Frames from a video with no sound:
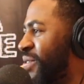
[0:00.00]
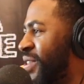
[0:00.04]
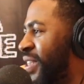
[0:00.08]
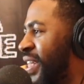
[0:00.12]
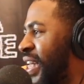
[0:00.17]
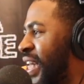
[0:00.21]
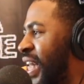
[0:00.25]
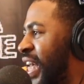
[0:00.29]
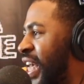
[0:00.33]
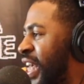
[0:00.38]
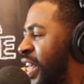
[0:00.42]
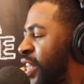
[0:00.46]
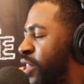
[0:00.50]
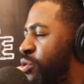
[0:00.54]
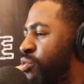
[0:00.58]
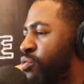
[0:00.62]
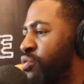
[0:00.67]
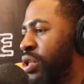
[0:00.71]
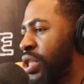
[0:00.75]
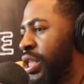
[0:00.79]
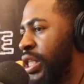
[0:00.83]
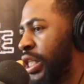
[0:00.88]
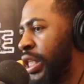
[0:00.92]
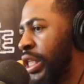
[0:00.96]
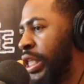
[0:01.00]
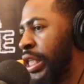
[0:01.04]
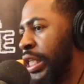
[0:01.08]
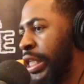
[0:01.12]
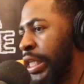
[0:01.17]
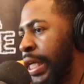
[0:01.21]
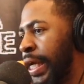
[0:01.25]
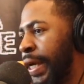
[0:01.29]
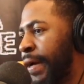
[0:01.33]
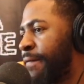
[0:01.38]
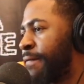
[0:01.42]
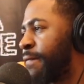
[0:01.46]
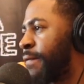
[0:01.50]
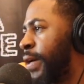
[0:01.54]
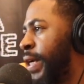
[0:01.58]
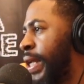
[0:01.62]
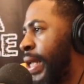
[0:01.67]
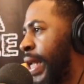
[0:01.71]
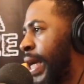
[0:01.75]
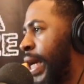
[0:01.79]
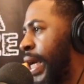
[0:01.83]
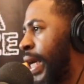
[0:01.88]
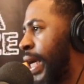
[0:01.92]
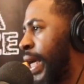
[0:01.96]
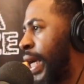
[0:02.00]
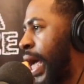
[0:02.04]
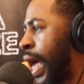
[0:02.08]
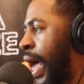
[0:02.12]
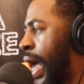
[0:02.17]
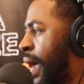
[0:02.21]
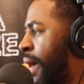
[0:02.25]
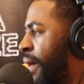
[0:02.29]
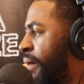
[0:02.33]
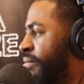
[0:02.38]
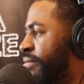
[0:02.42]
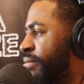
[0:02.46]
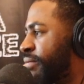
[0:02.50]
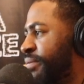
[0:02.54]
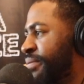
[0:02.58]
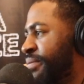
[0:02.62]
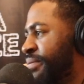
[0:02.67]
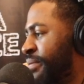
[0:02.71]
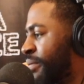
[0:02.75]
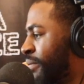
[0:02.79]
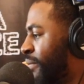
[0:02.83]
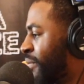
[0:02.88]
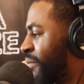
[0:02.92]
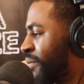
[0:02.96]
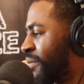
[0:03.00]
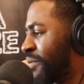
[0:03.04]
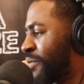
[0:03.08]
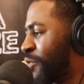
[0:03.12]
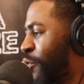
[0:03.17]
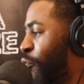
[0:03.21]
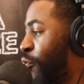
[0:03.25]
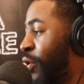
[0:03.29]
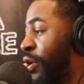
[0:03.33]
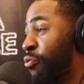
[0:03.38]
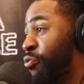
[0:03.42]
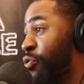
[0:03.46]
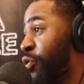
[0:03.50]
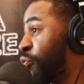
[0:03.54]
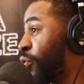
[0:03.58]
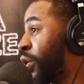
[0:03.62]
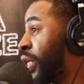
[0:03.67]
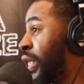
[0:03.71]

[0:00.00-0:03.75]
what I'm saying? Like, it's really different. Like, when